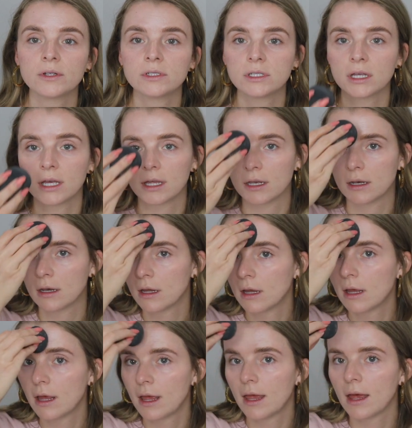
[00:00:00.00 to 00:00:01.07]
skin,
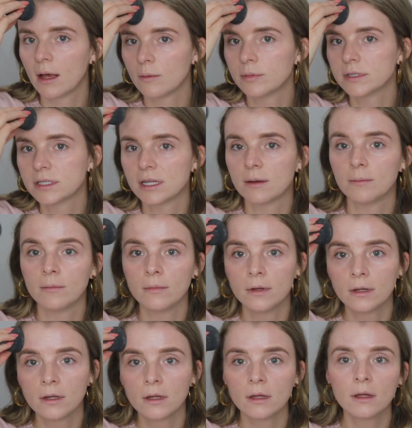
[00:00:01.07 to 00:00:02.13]
helps them
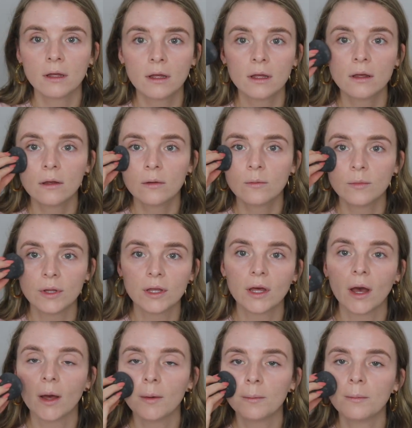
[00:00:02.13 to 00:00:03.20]

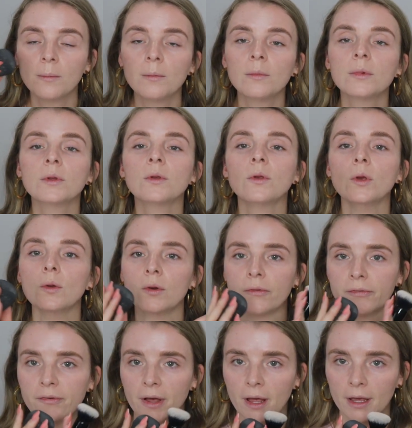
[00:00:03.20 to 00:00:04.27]
become
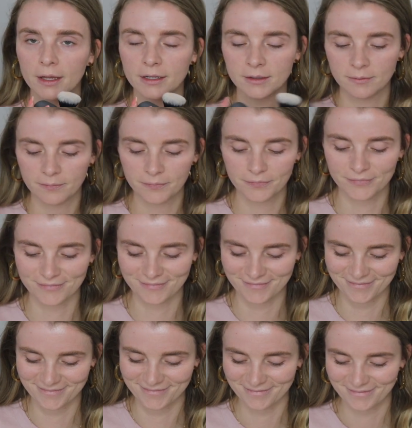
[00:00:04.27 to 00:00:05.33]
unified.
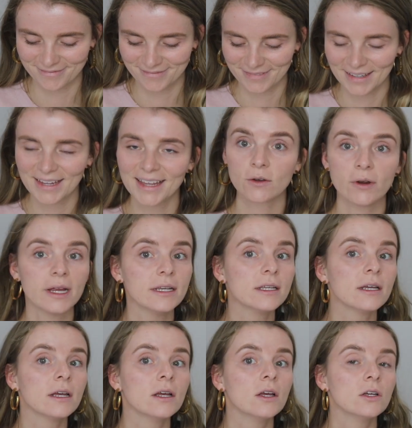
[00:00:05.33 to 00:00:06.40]
Great.
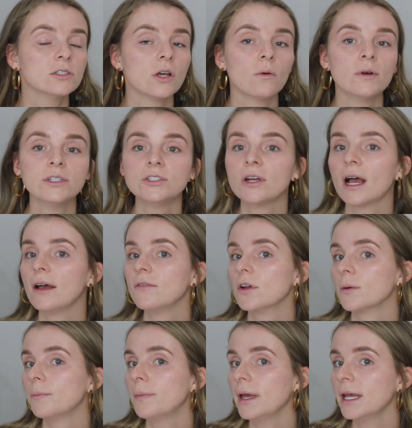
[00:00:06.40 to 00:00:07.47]
So once you have
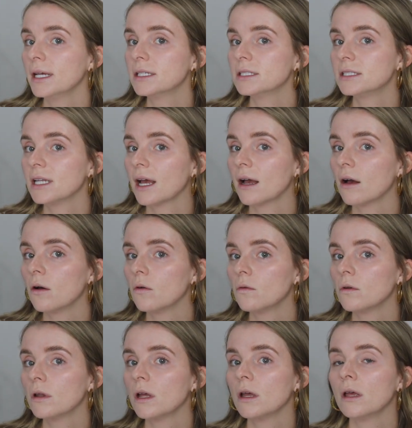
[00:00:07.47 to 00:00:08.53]
your base
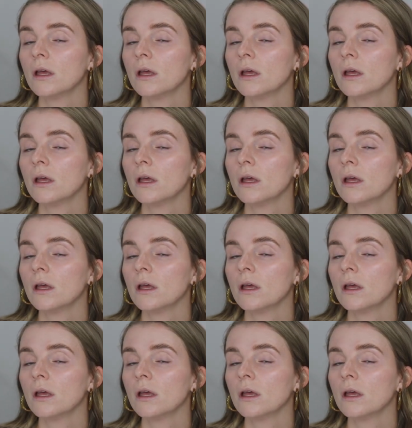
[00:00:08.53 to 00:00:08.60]
down,